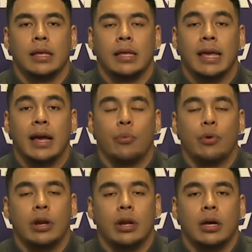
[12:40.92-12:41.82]
Yeah,
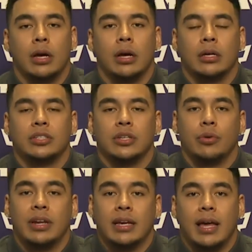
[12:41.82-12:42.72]
when uh, so
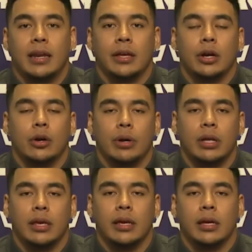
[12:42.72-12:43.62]
Nick Heninger
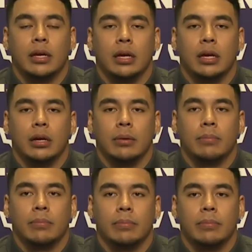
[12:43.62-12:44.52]
really
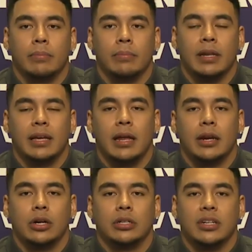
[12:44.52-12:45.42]
um, Nick
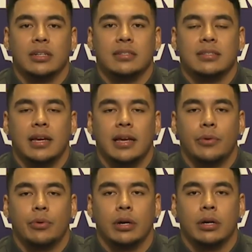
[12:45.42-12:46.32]
Heninger and Justice Tay
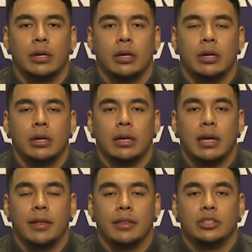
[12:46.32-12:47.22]
were
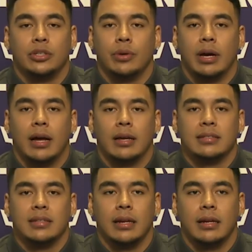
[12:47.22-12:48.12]
kind of the two guys
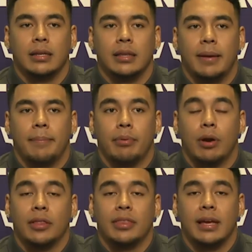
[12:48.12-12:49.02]
that that
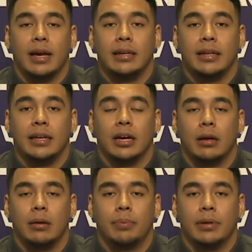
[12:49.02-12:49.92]
brought the idea
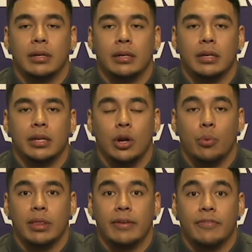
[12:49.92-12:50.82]
up. And you know,
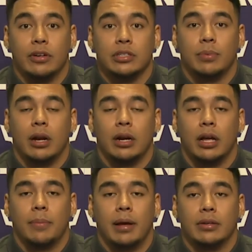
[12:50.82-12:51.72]
when they first brought it
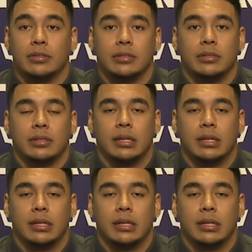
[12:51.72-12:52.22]
up, I was